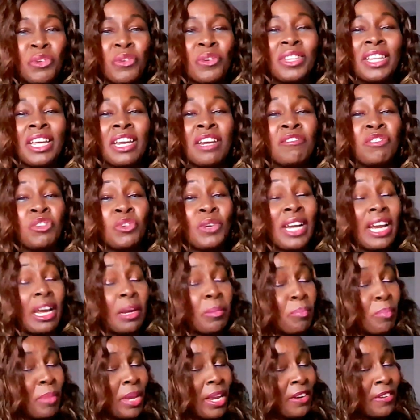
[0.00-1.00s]
know that if you
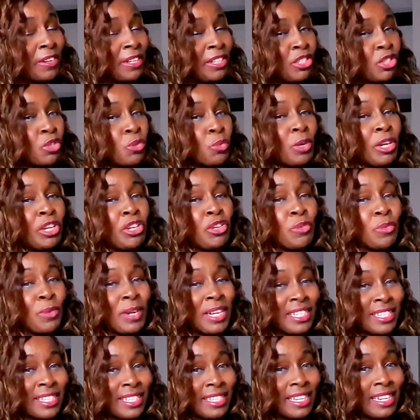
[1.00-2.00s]
get married to a
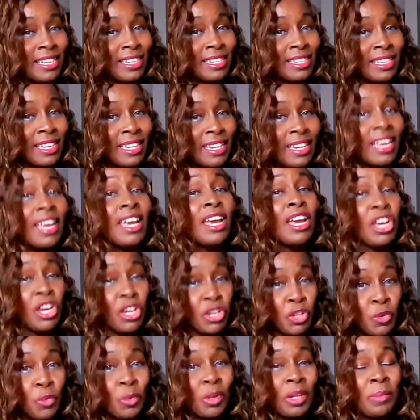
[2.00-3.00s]
U.S. citizen,
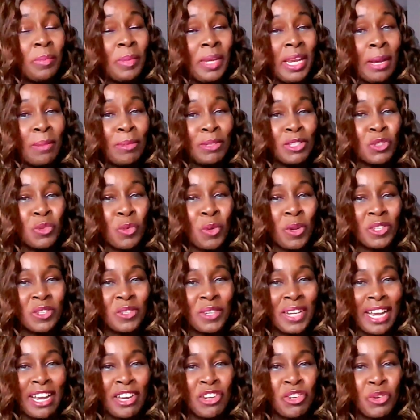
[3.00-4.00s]
you will be able to
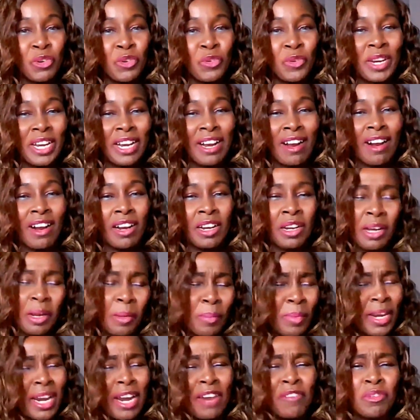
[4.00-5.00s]
also get your green card.
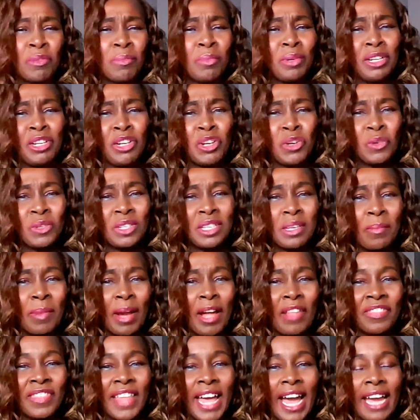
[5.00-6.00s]
But everybody knows
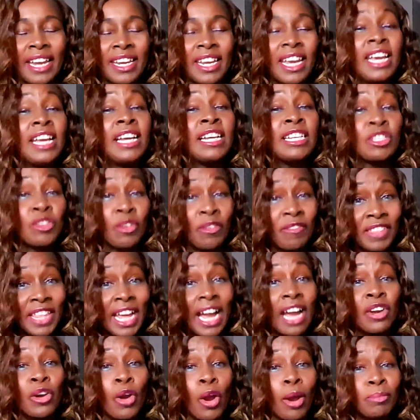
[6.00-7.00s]
about that. So if
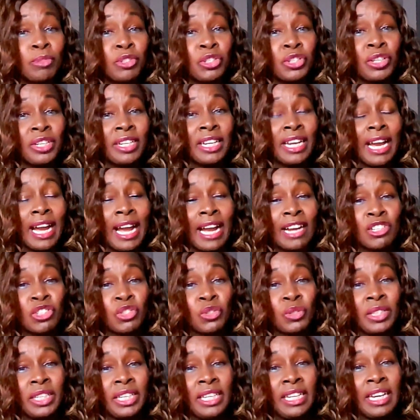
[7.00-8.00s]
that option
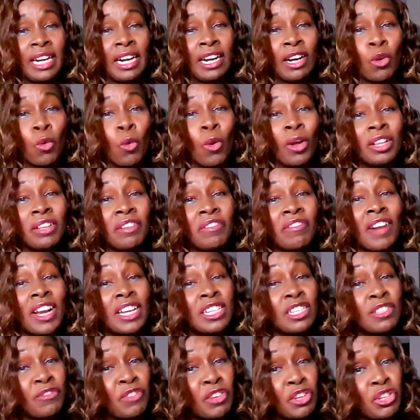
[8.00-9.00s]
actually
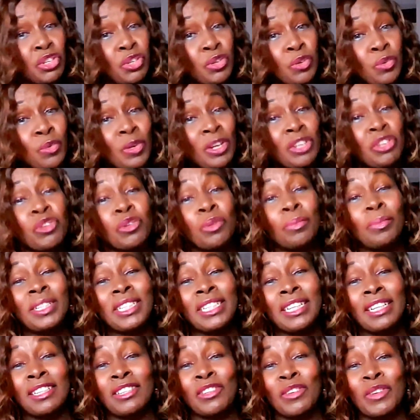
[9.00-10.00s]
qualifies for you and your
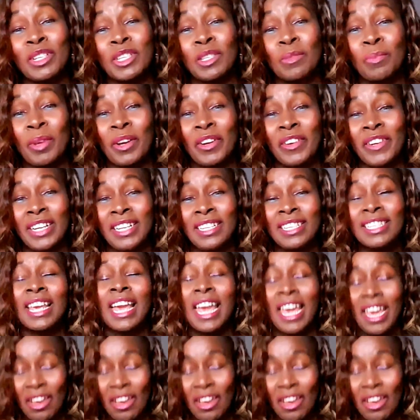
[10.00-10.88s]
particular experience,